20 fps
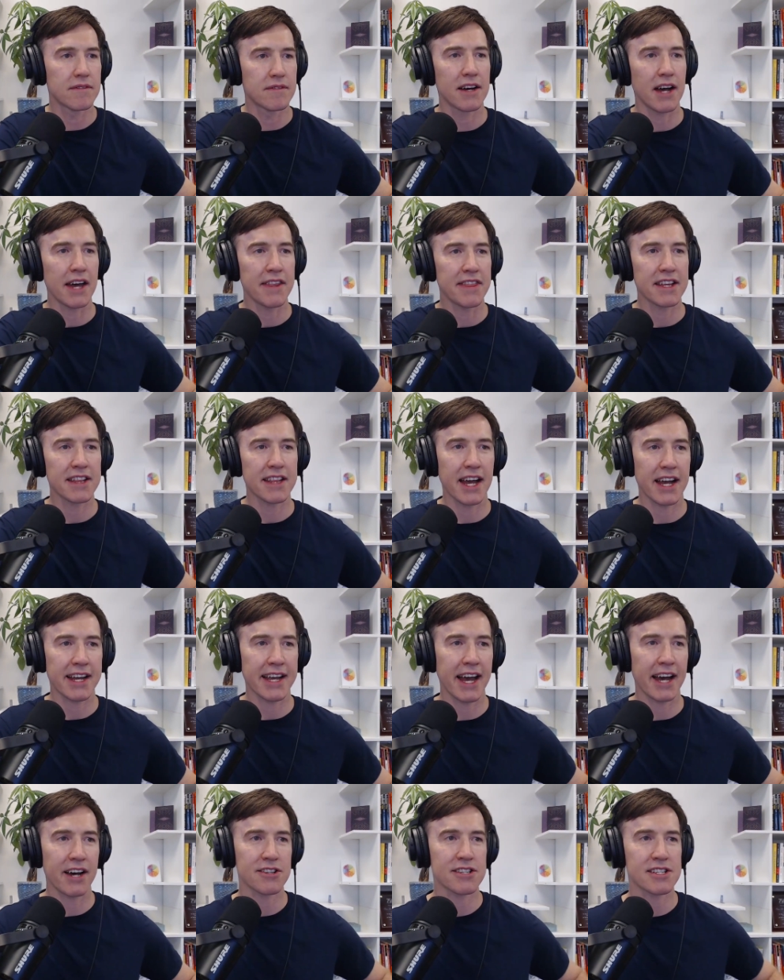I think that
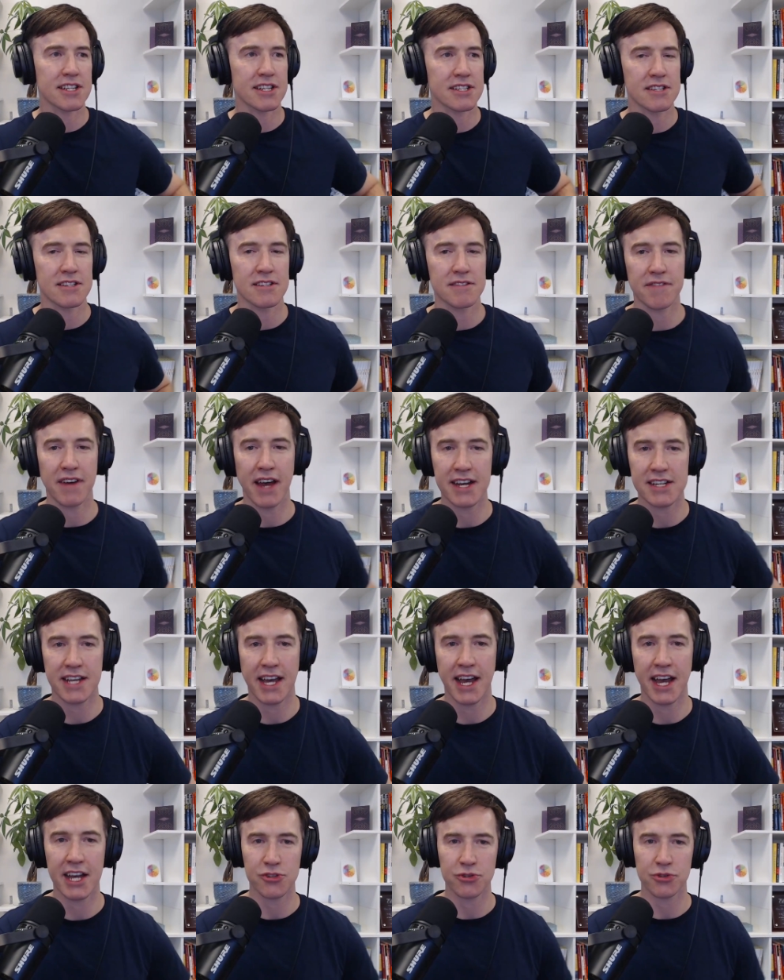counts as fast
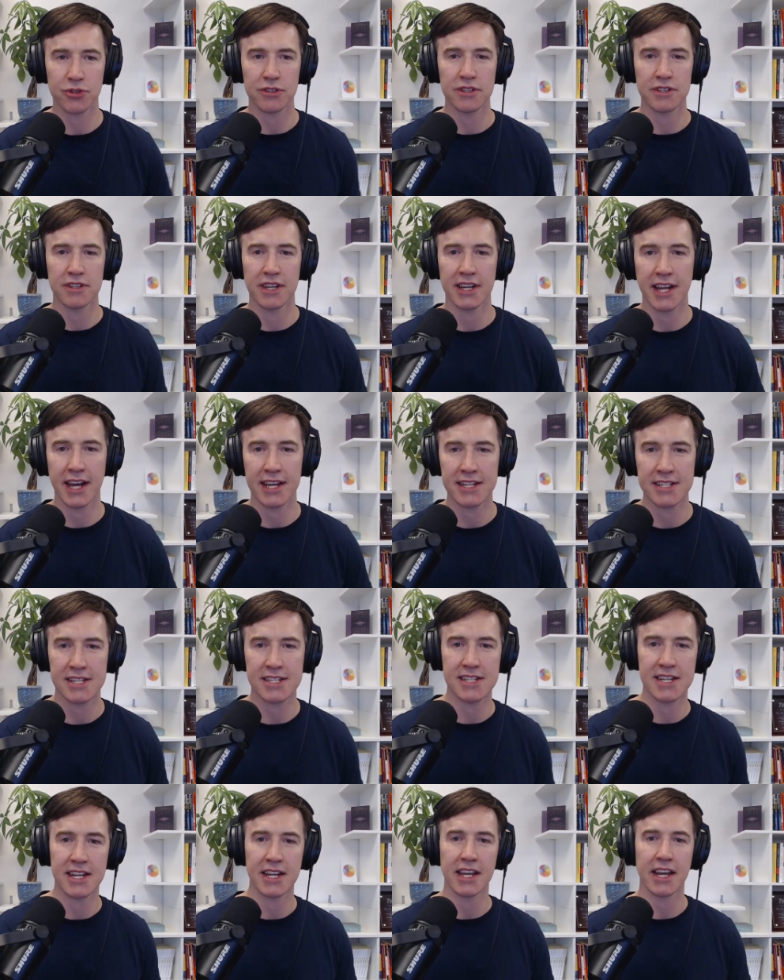casual. It has a
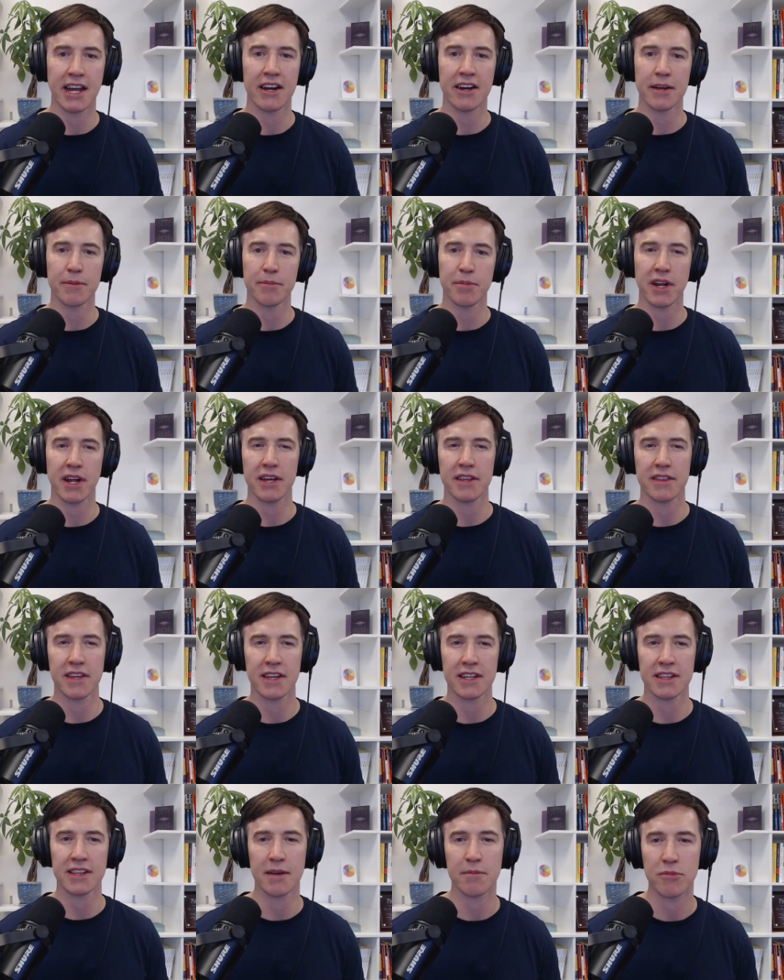seating area, but I
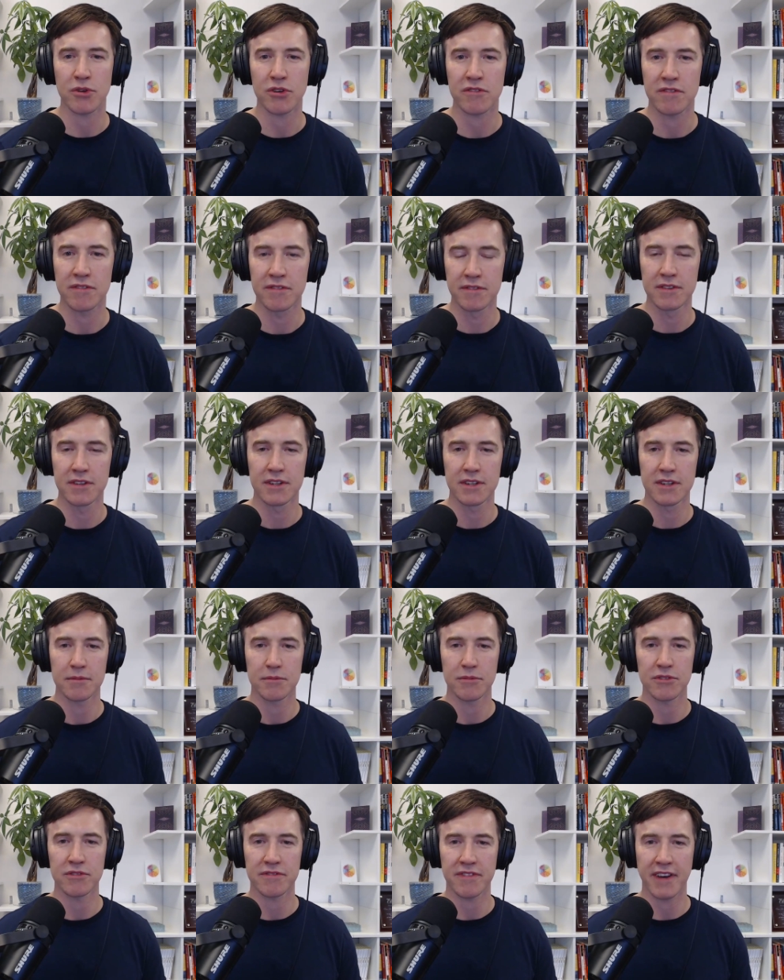think they move
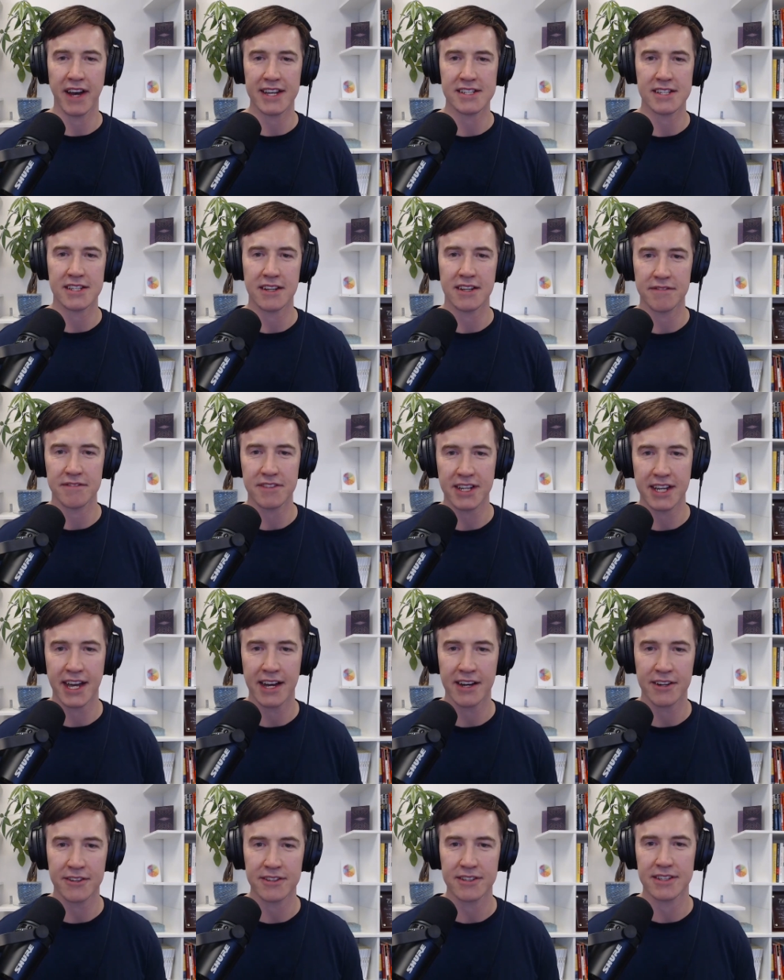fast enough to
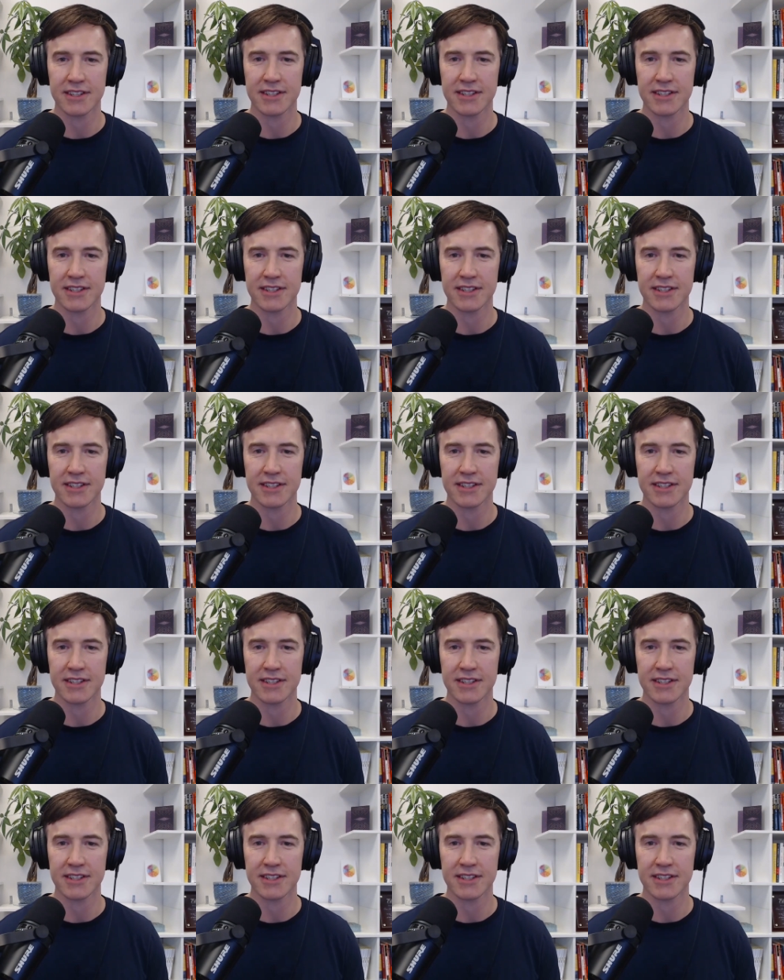count.